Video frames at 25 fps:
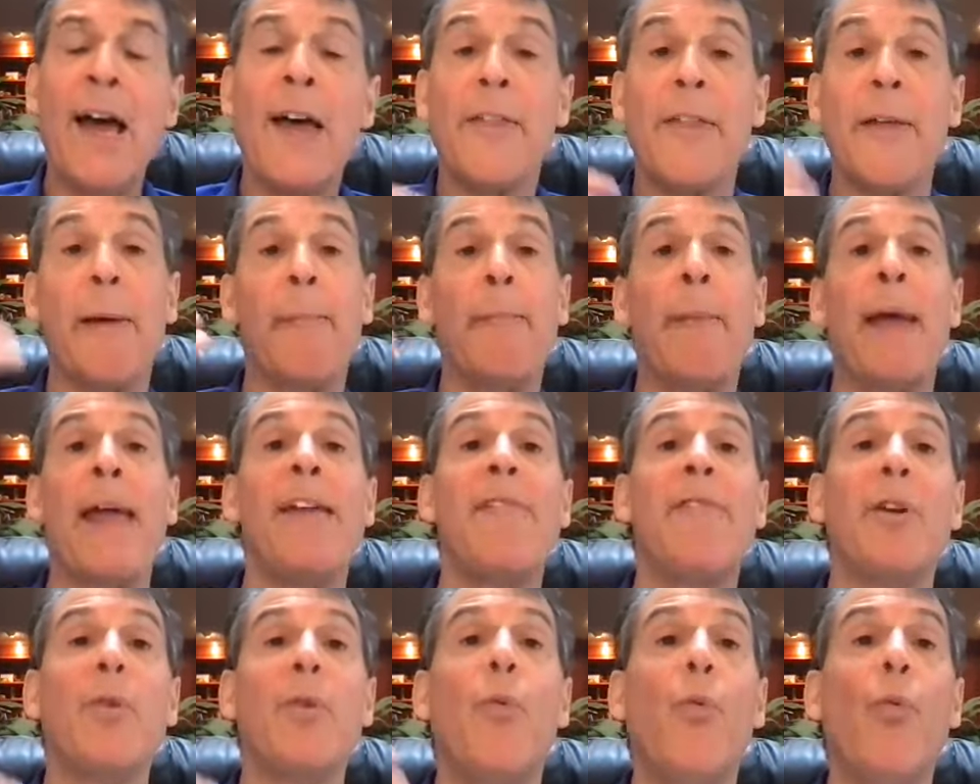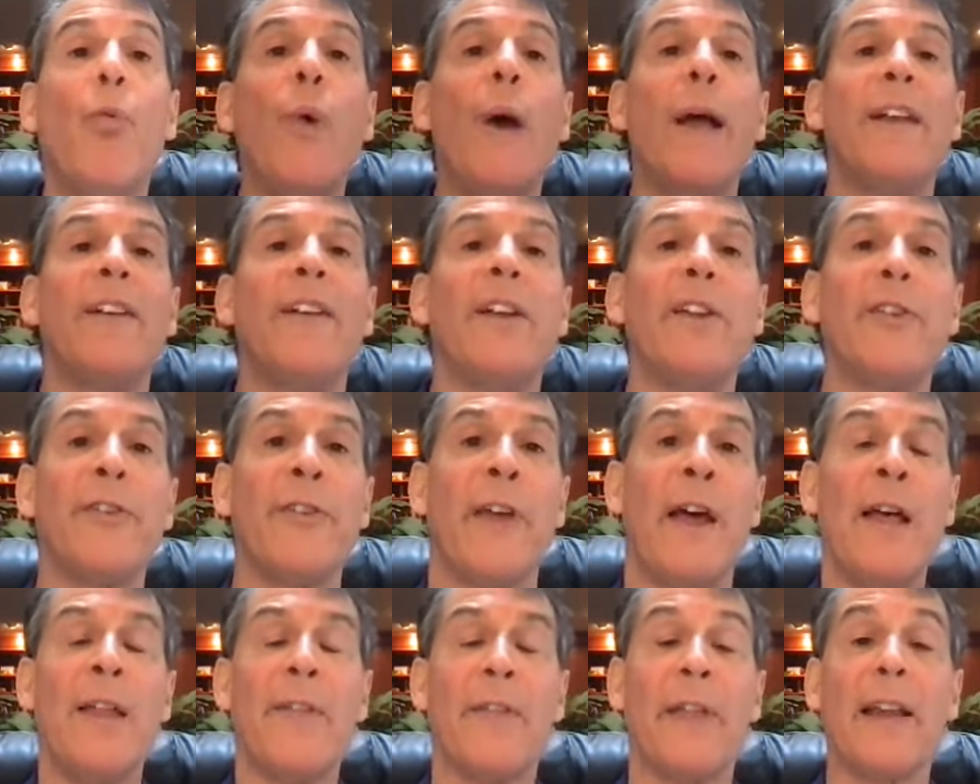They may even witness
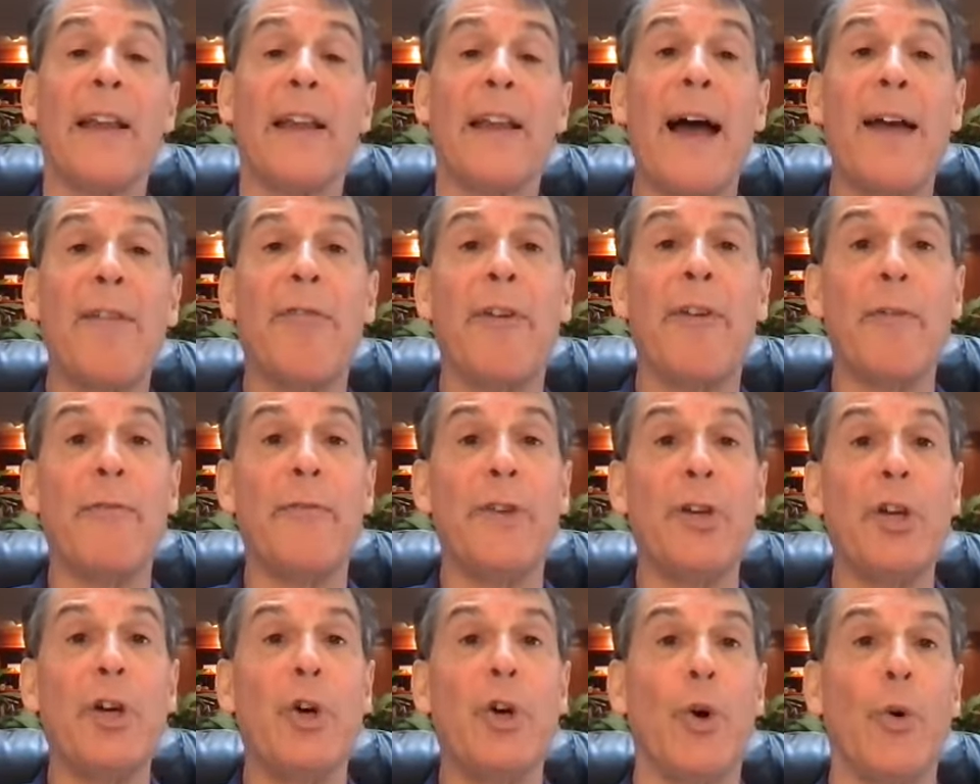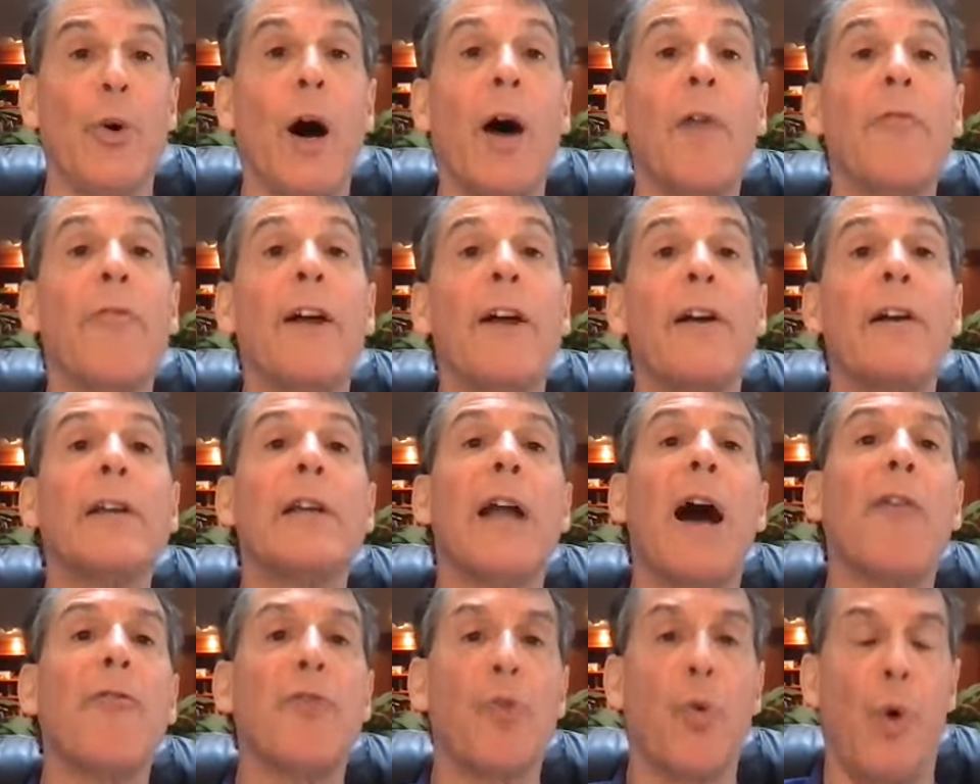the life review of their
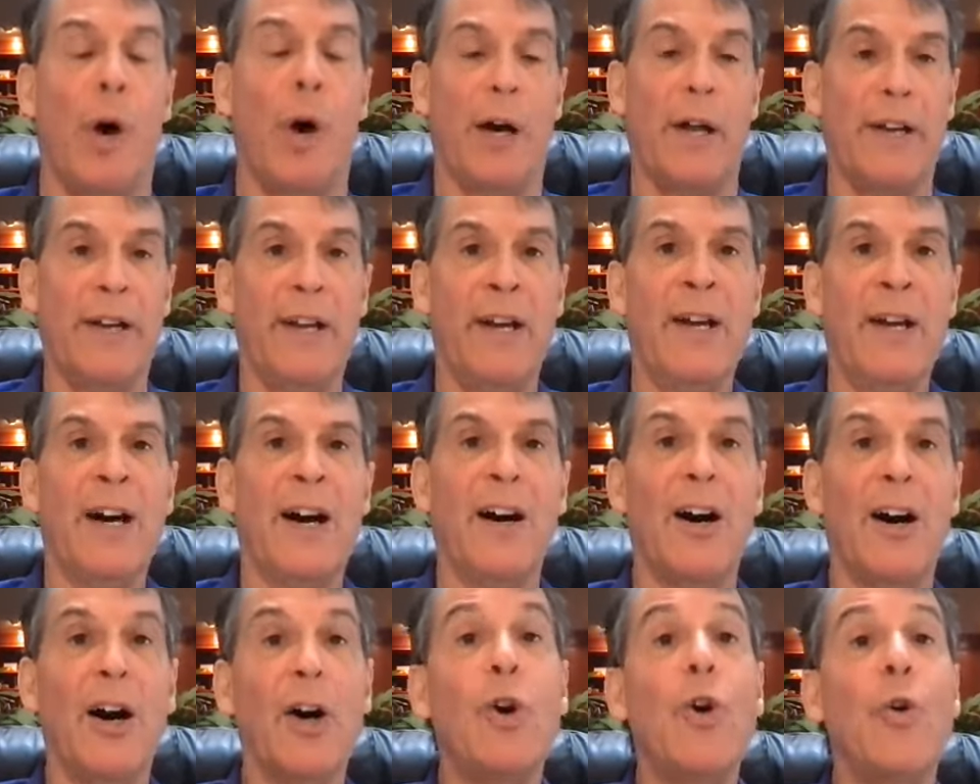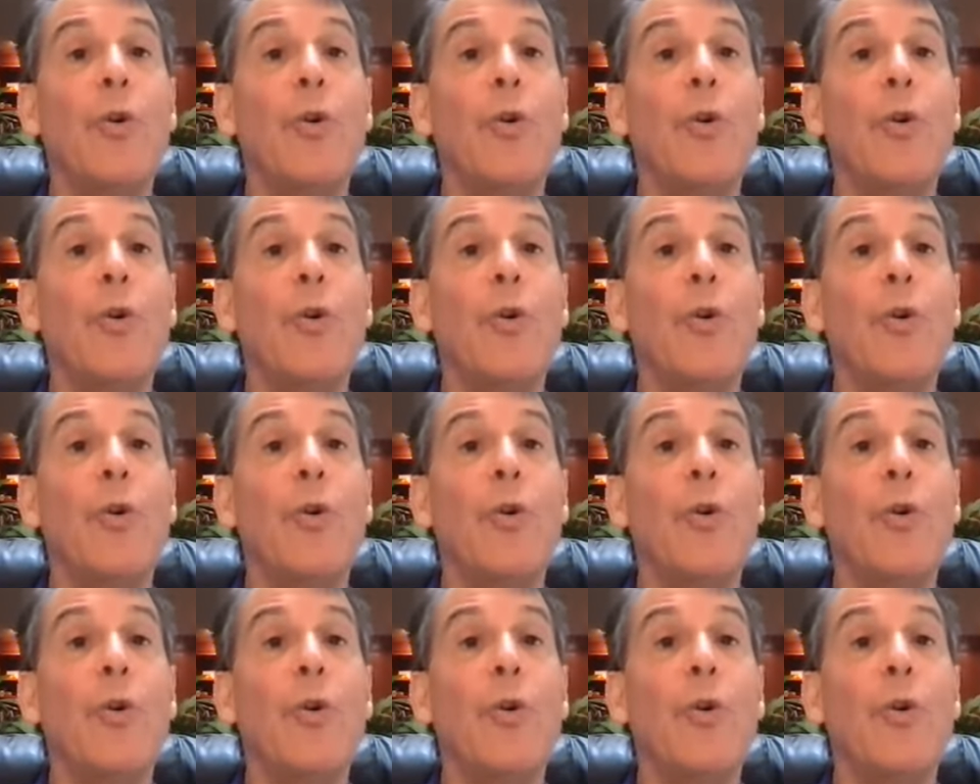loved one who